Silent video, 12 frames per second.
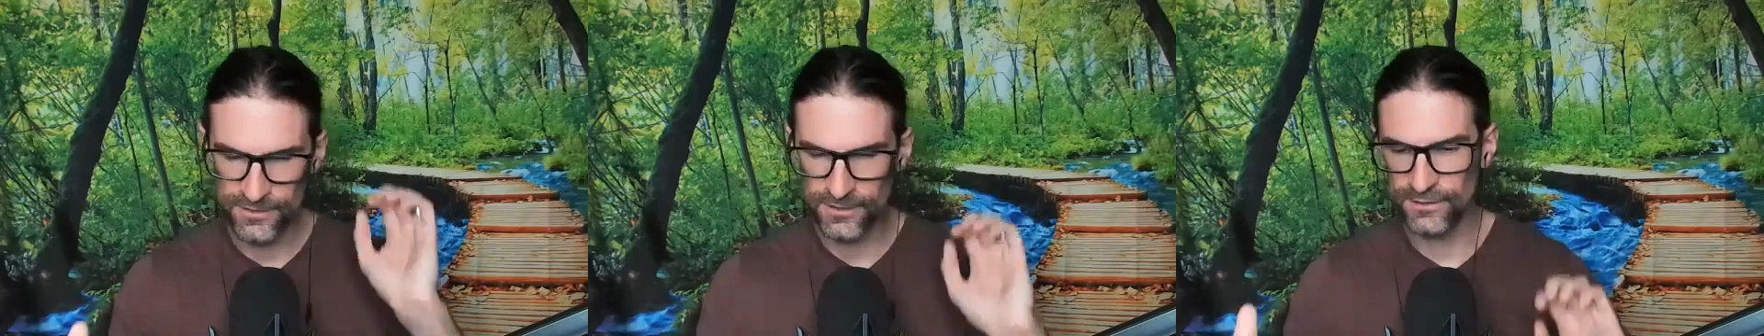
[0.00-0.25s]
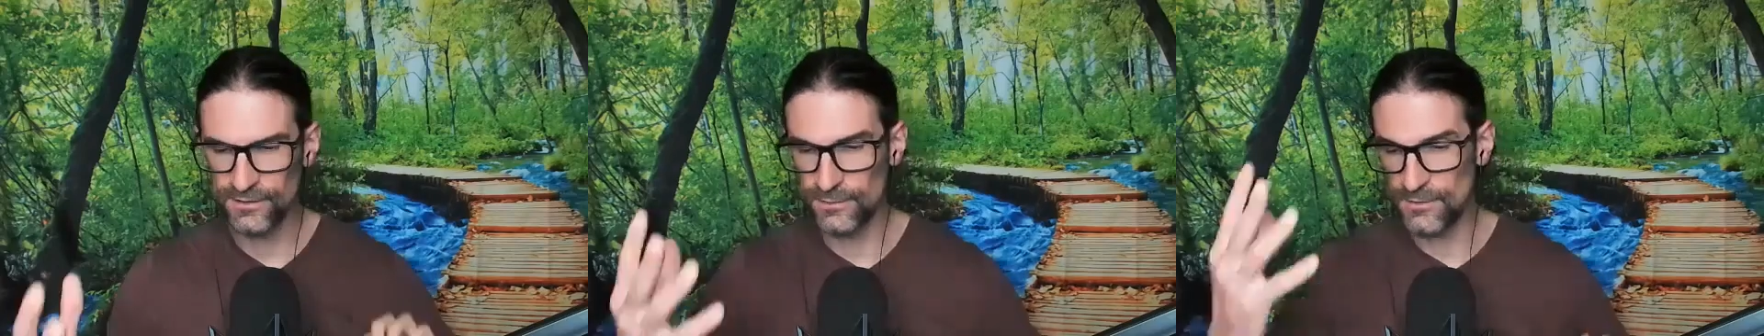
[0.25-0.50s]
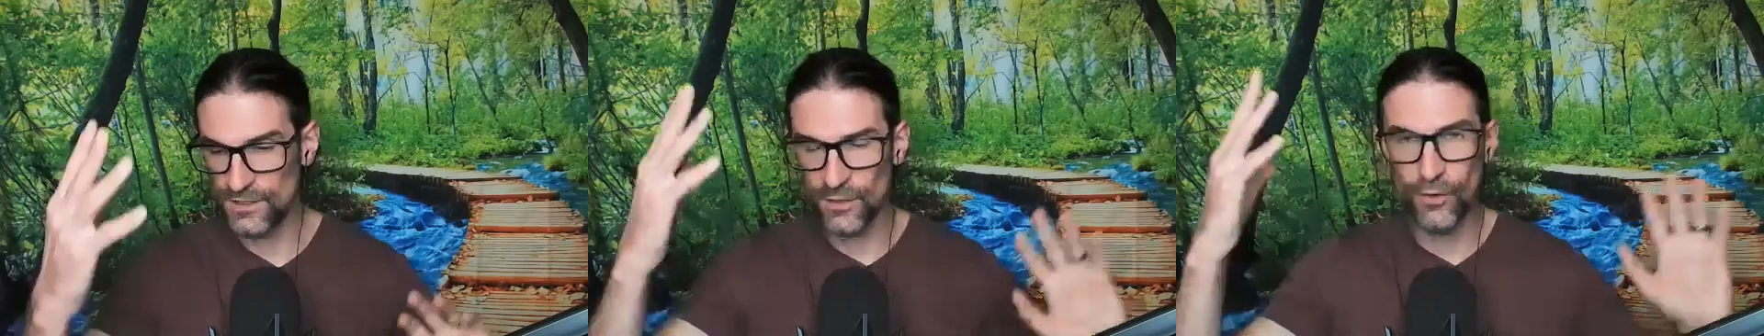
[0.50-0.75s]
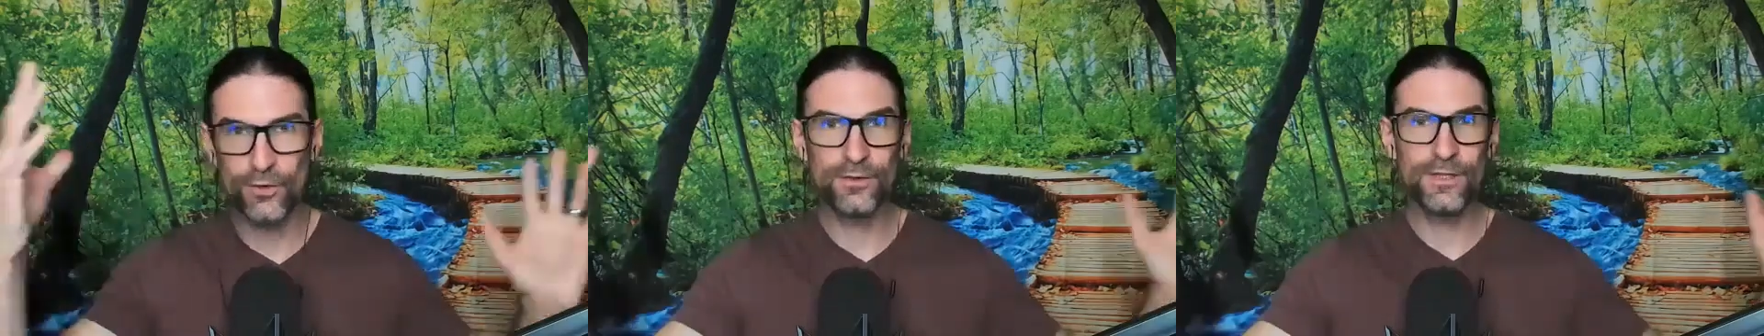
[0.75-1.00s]
would feel to be
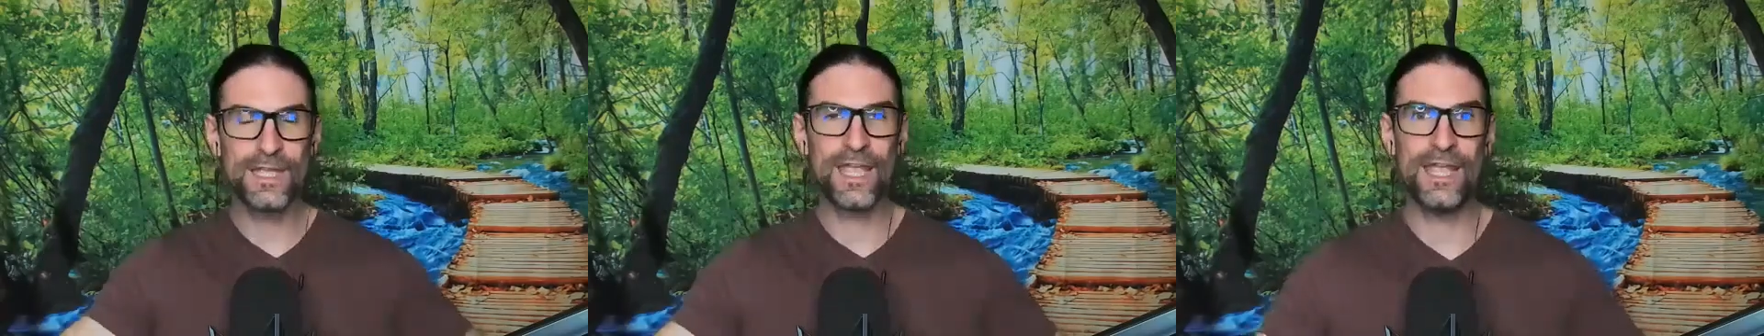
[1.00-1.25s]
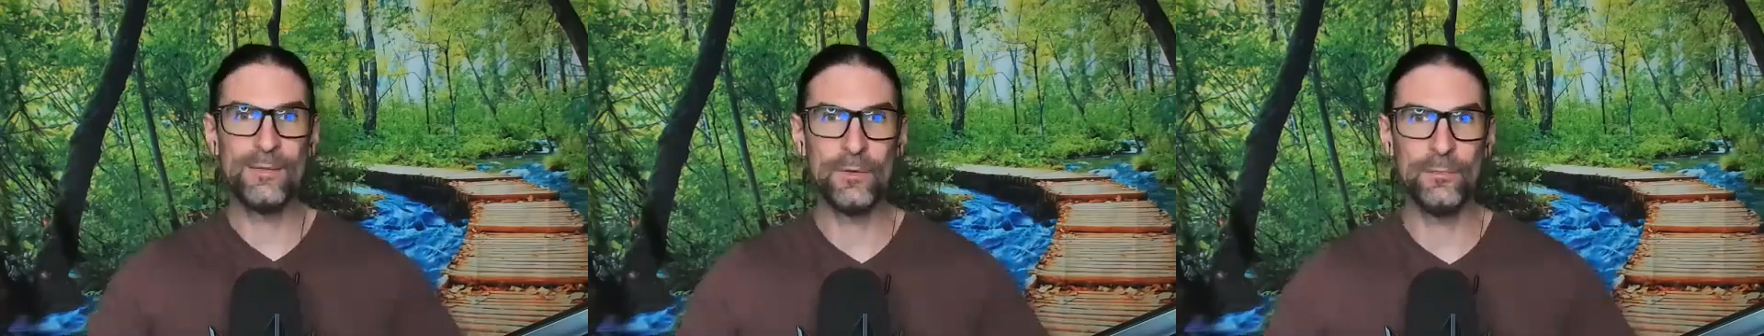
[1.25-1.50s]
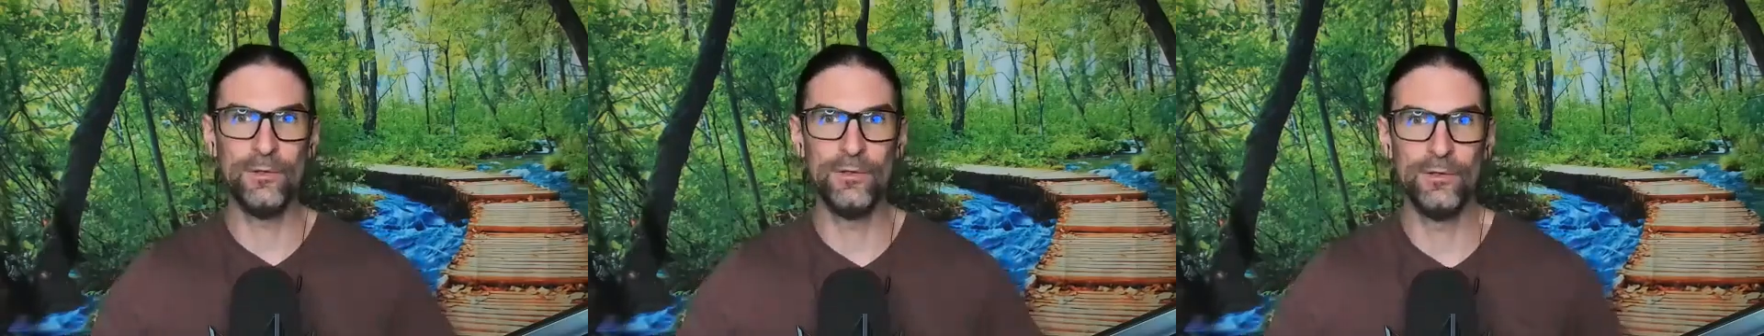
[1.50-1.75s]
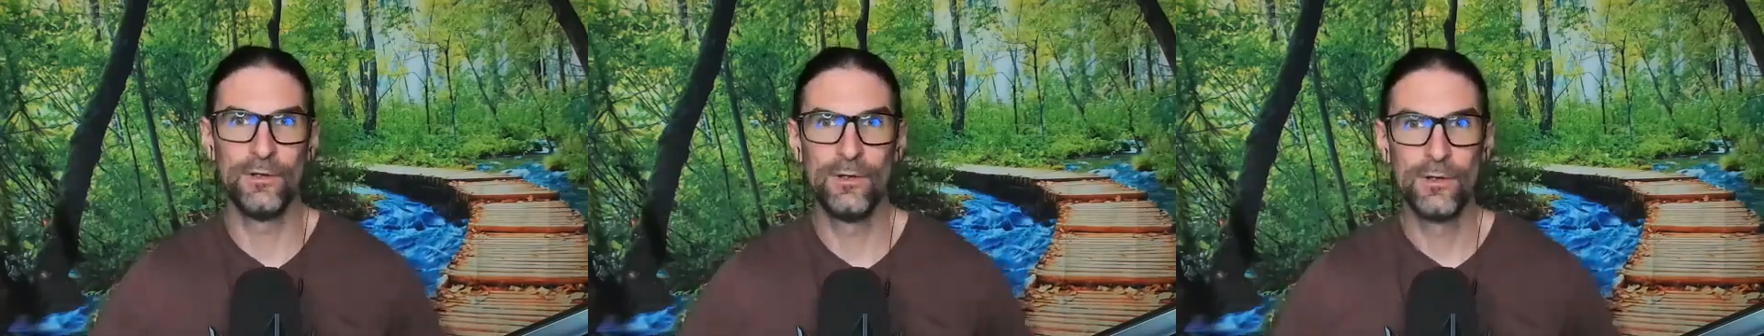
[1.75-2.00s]
totally
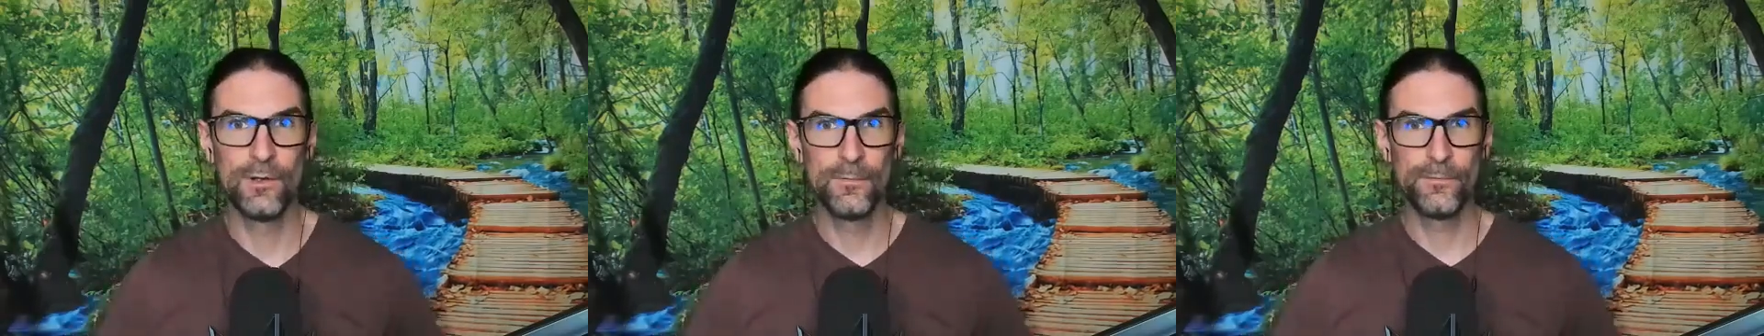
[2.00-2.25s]
capable